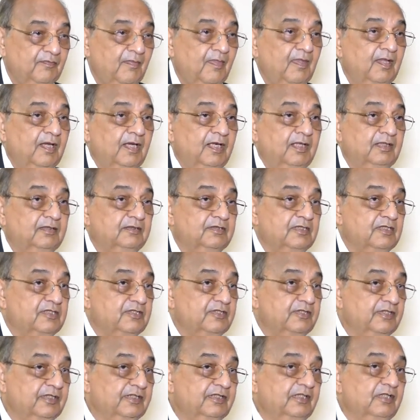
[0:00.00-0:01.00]
And this
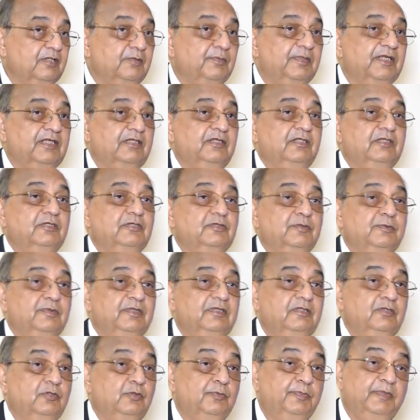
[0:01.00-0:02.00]
triggering mechanism,
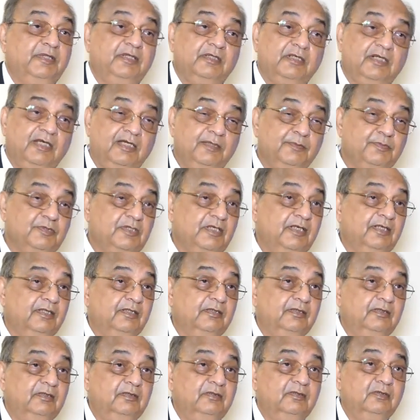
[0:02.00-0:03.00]
it could be time
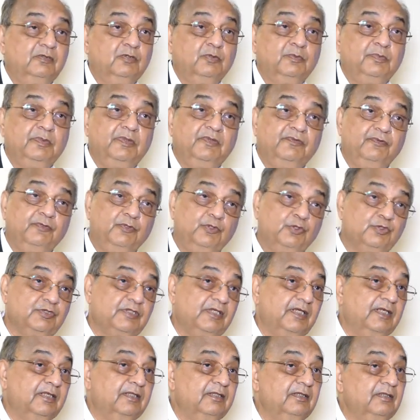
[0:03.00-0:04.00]
cycle, could be flow
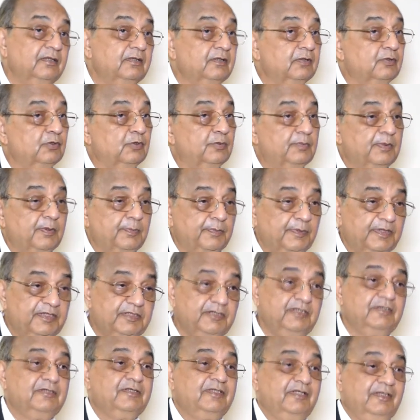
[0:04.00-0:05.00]
cycle, could be
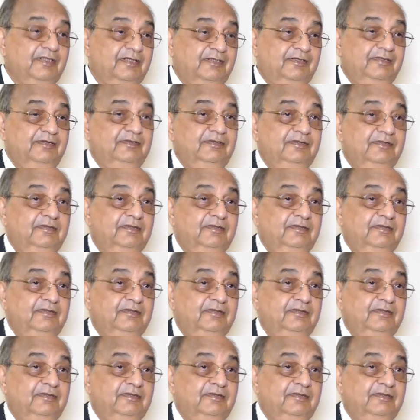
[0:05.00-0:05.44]
pressure cycle.